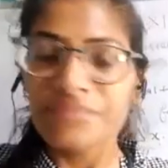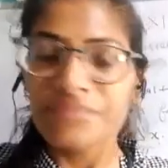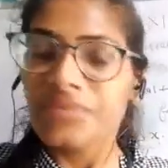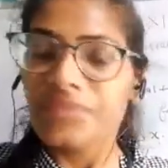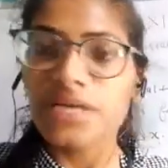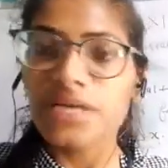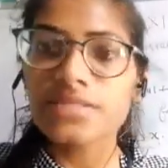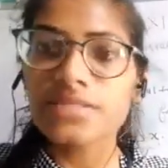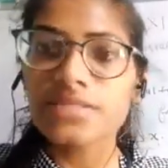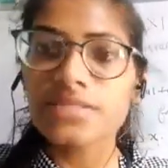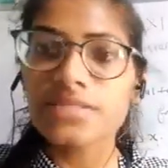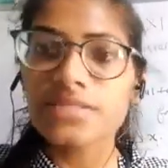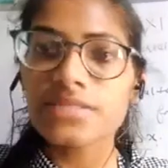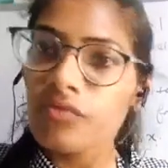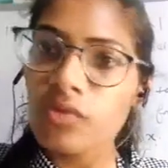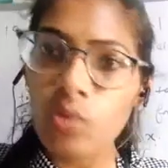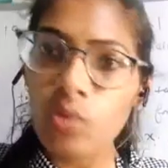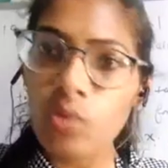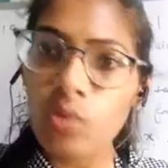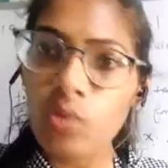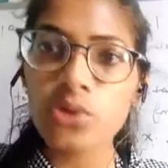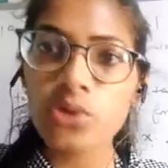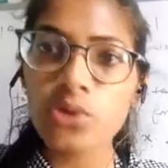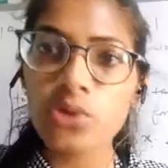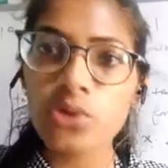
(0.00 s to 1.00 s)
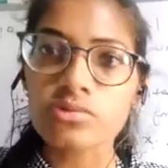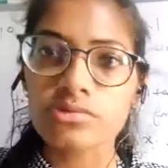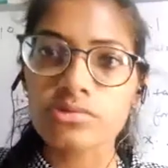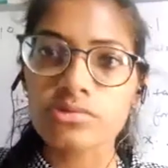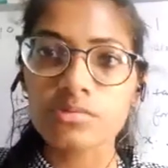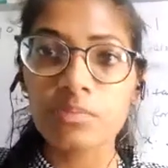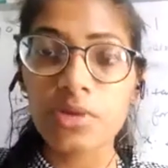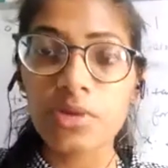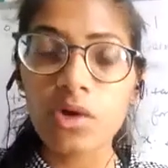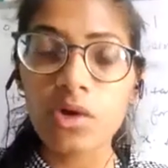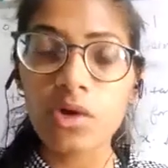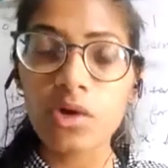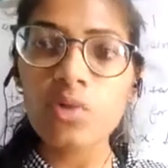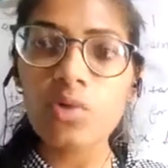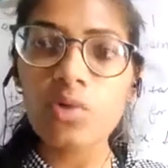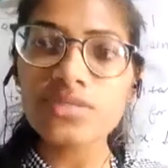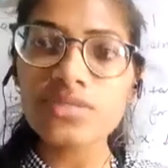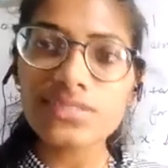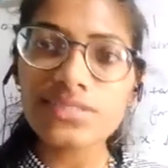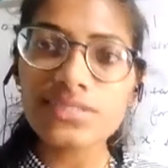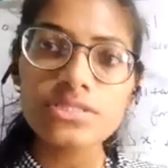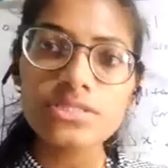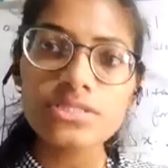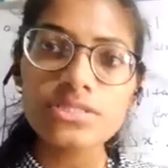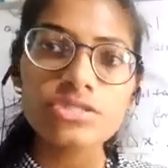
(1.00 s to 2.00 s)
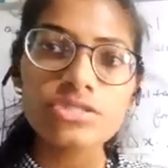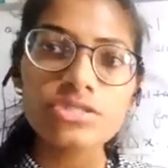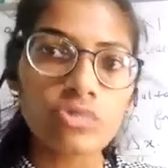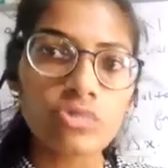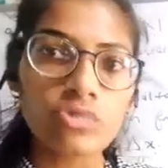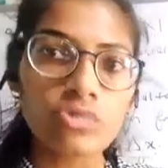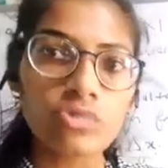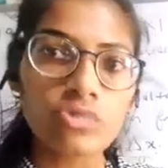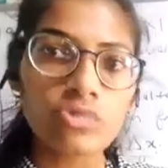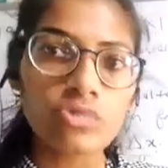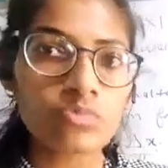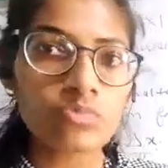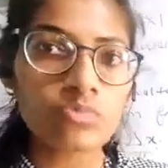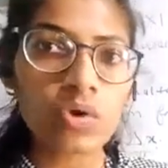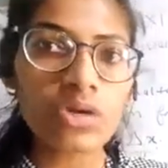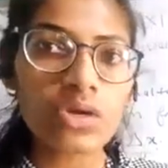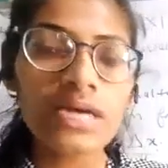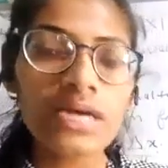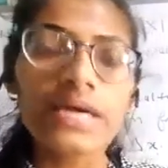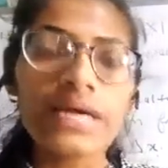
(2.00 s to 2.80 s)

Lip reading: It's of no use because it's so small